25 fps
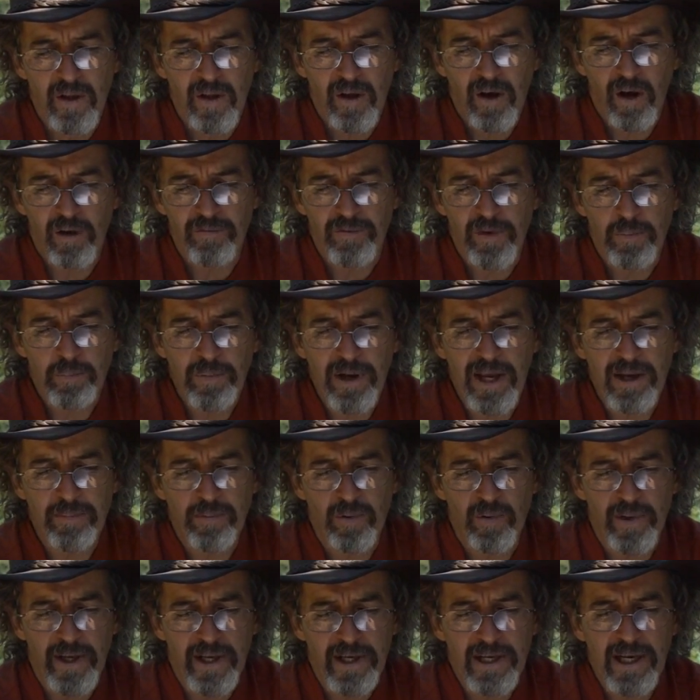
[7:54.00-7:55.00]
of the
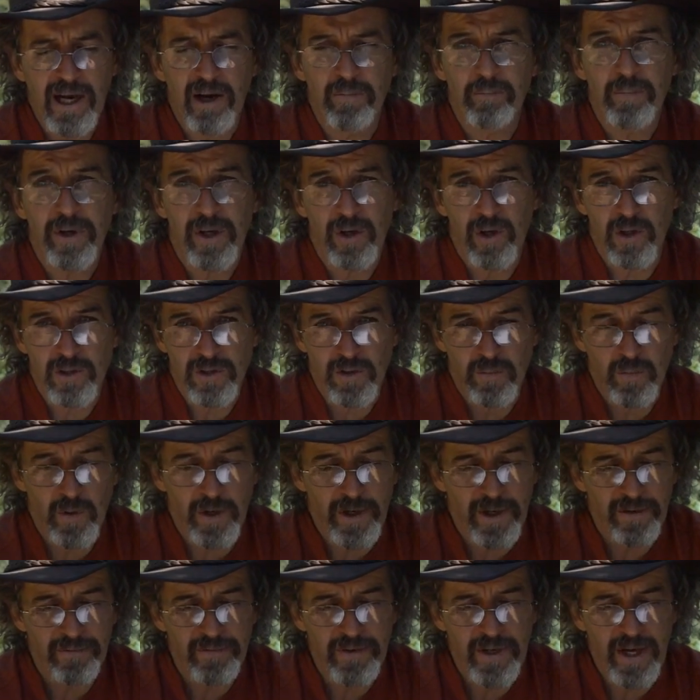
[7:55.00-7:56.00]
people that come because of
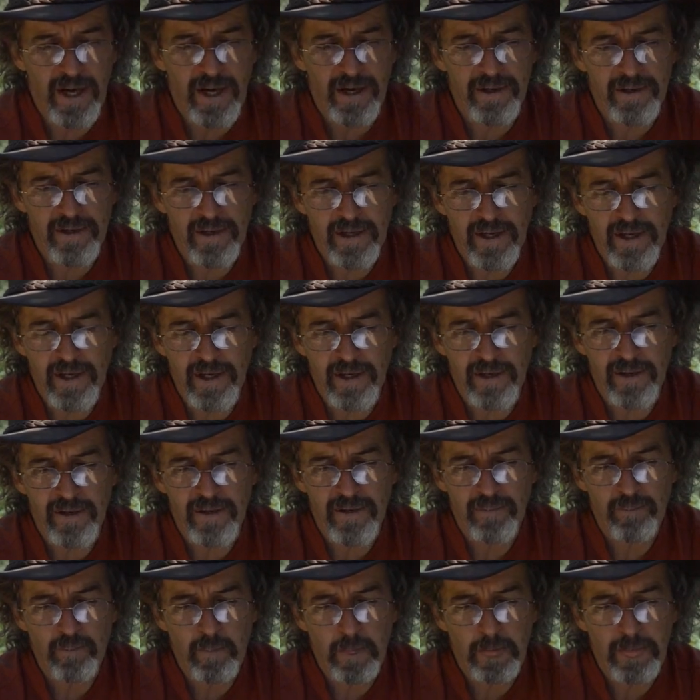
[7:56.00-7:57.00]
what I've done,
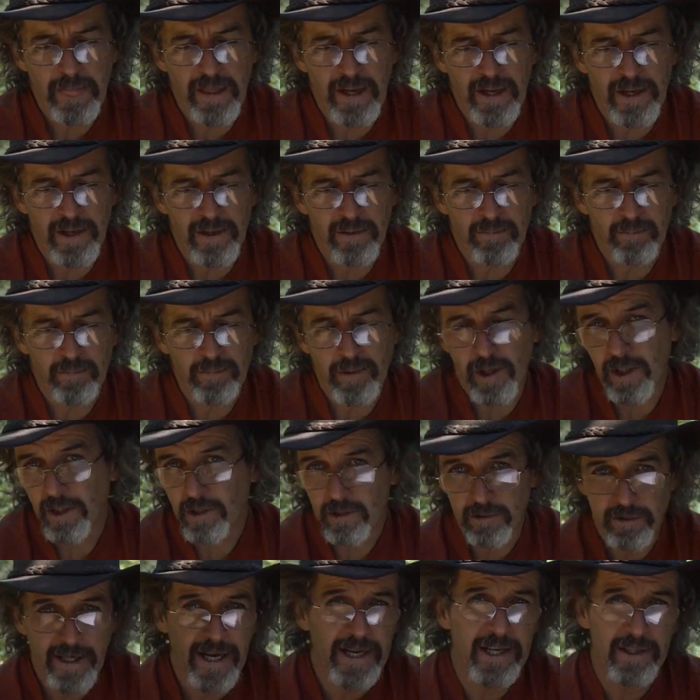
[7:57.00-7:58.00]
and by
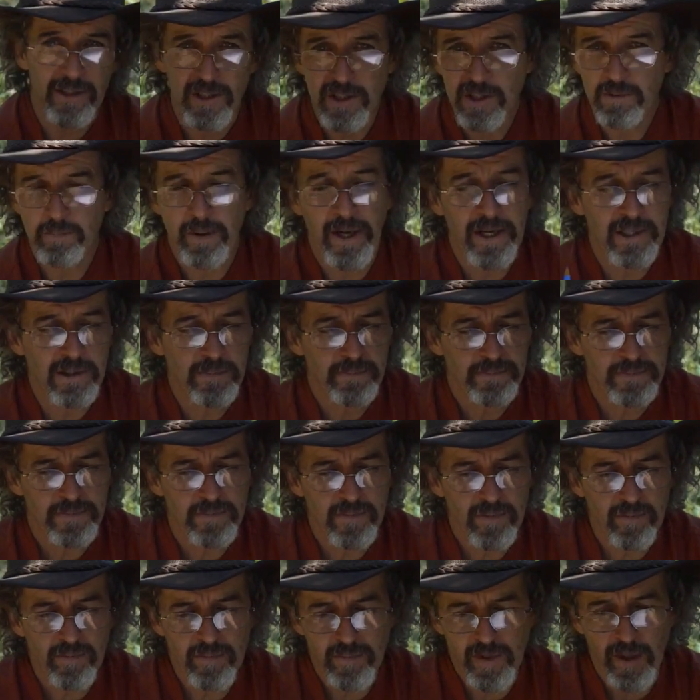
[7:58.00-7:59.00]
creating this space
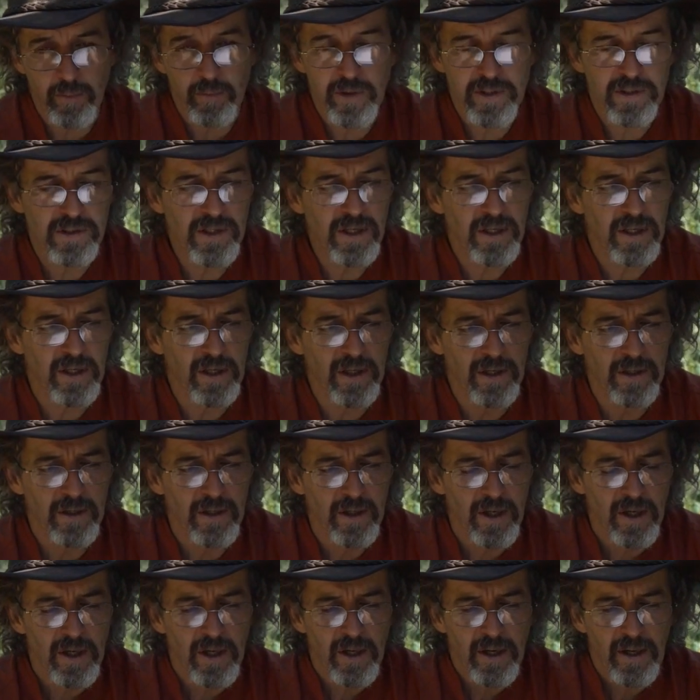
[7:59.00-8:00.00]
that we're sitting in.
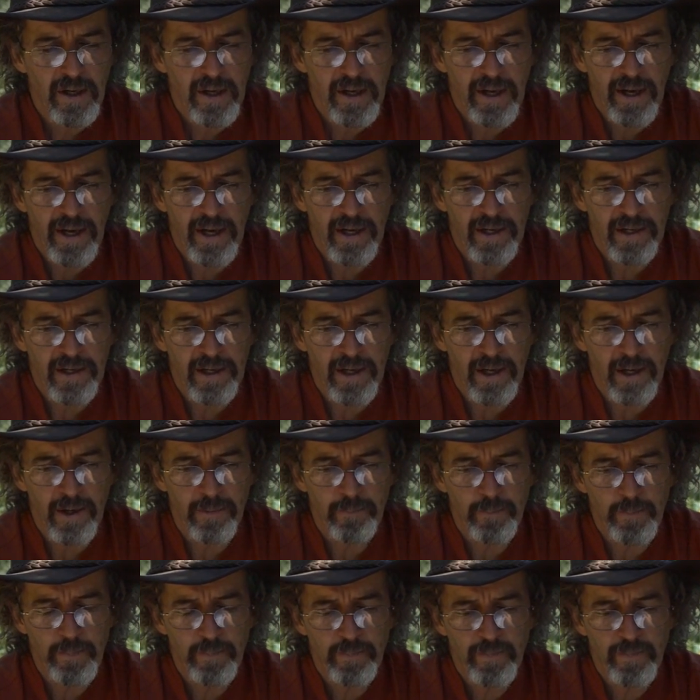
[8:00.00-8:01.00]
And